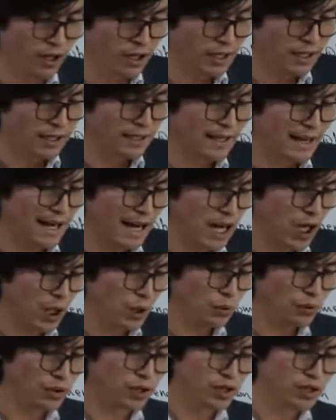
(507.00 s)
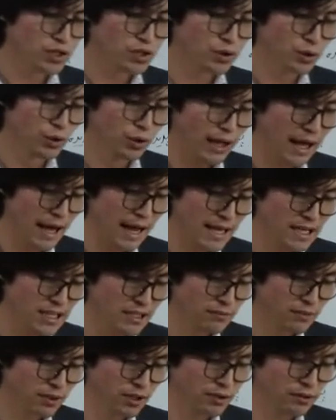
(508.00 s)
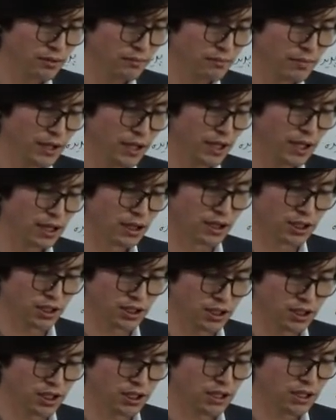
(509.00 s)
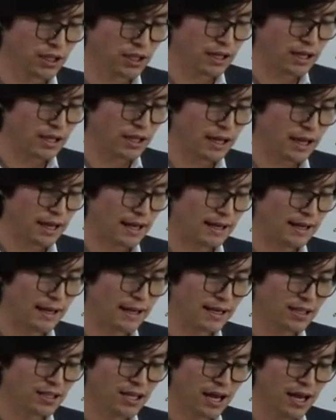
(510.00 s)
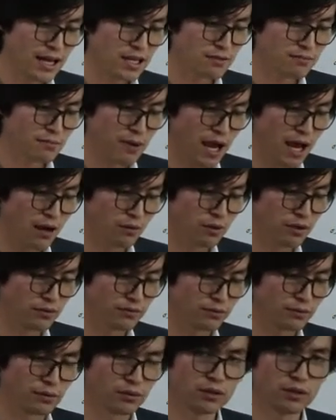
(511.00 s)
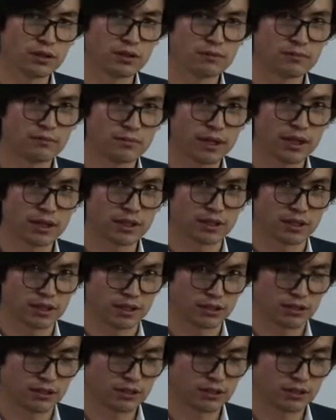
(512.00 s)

Now the school has been built and it has powerful building.